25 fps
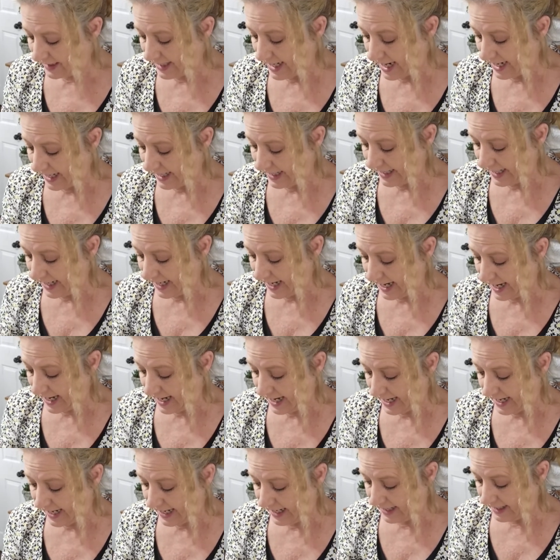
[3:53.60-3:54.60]

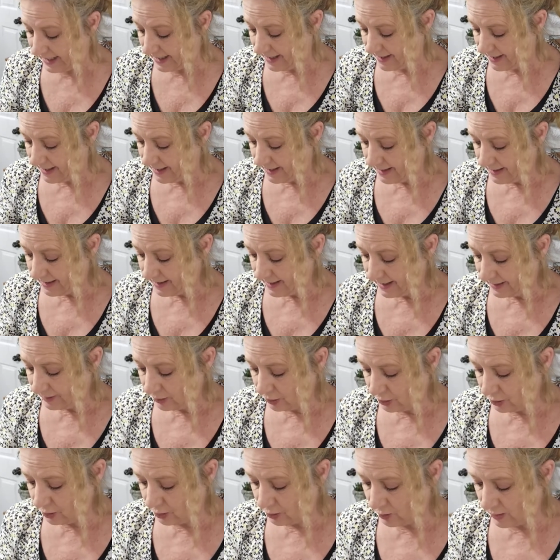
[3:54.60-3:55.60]
9A
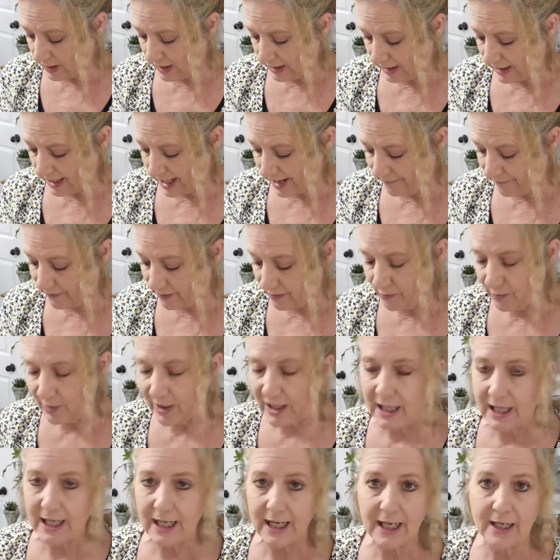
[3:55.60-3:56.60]
to
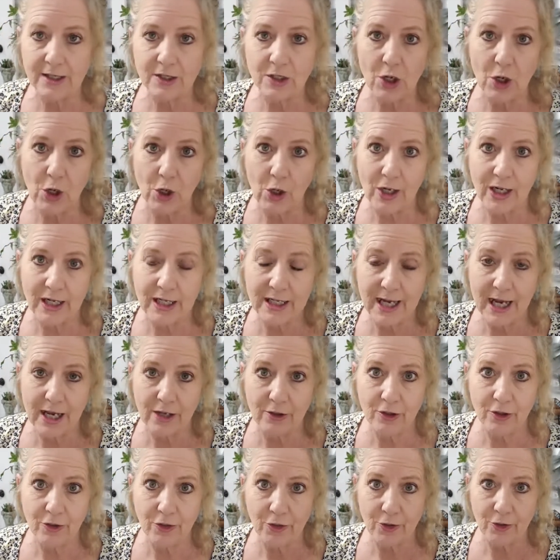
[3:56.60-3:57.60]
11B, it's hardy
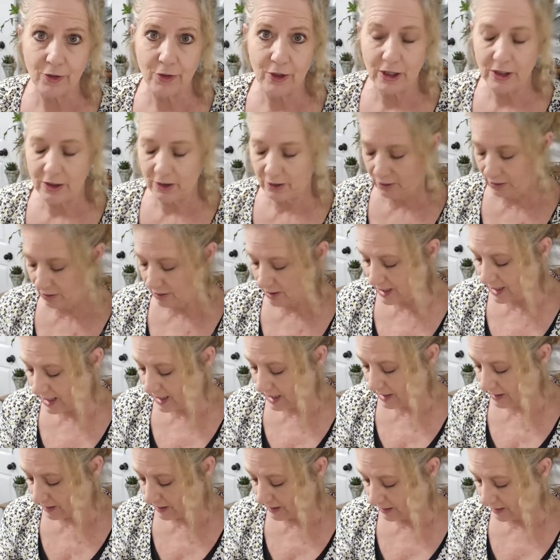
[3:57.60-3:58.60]
down to 30
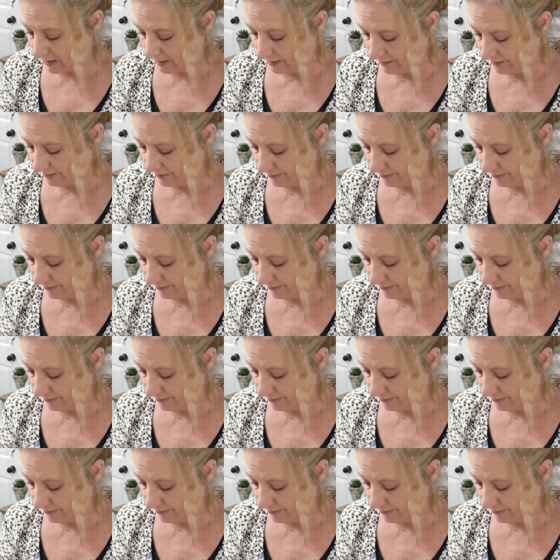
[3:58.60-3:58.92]
degrees.